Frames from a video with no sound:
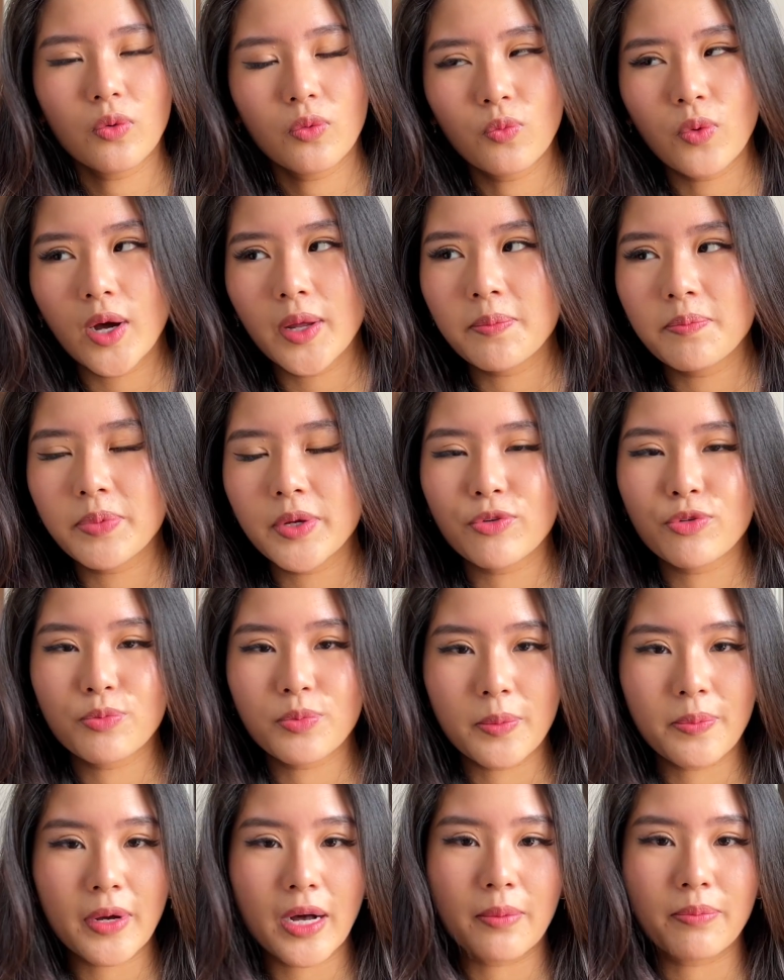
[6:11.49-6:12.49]
1-bedroom
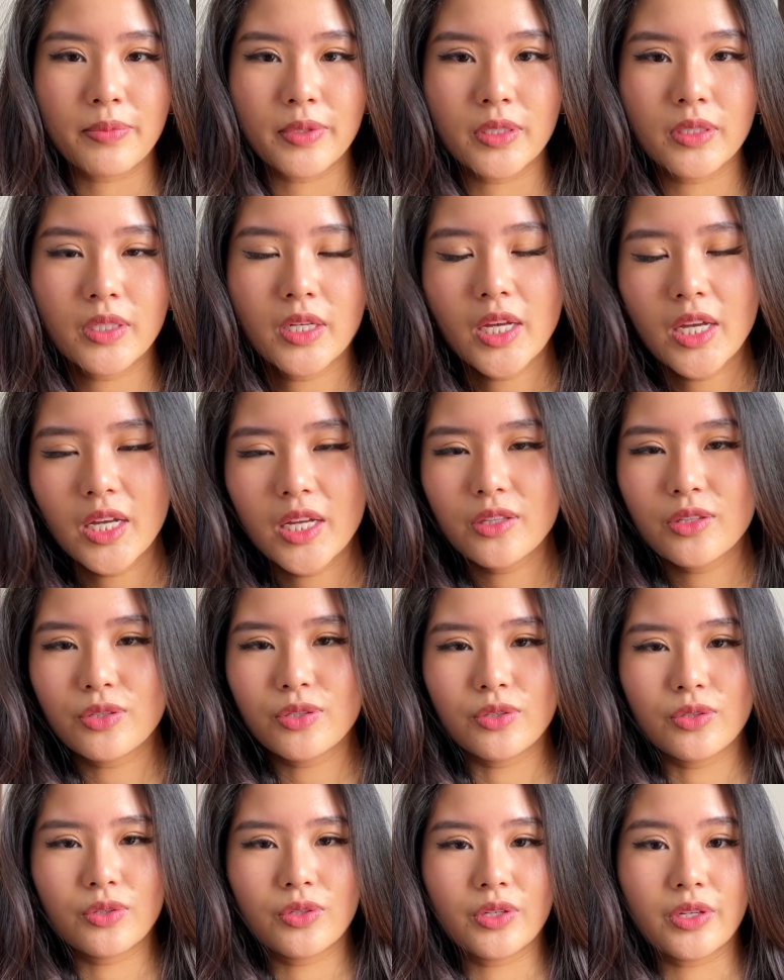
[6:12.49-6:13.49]
apartment
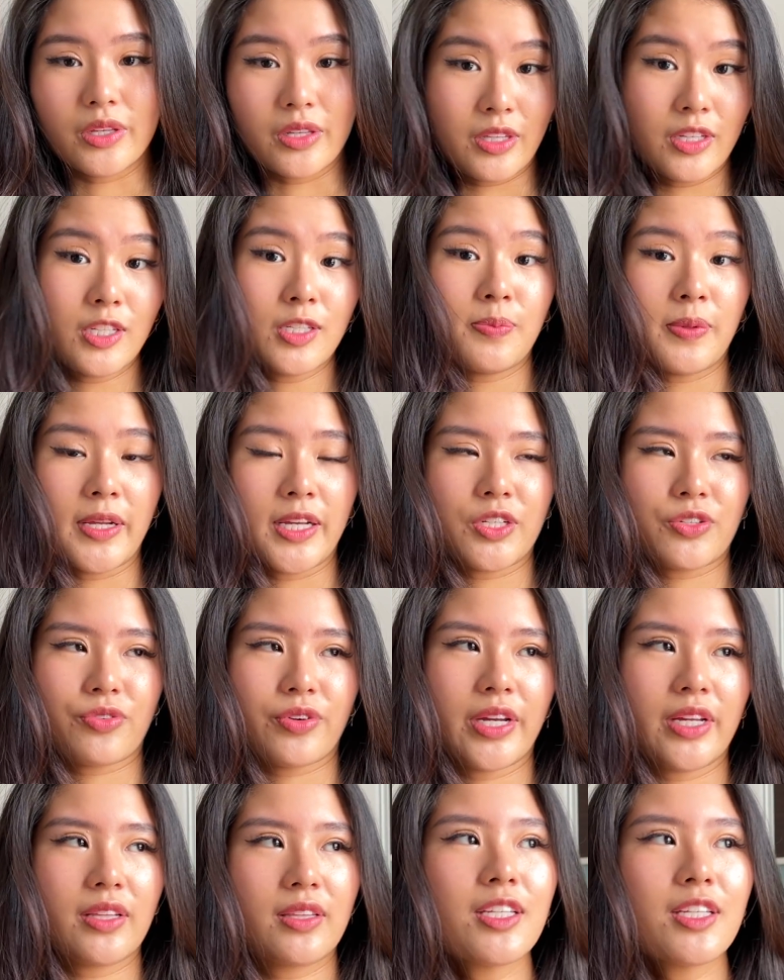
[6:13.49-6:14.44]
to this place, right?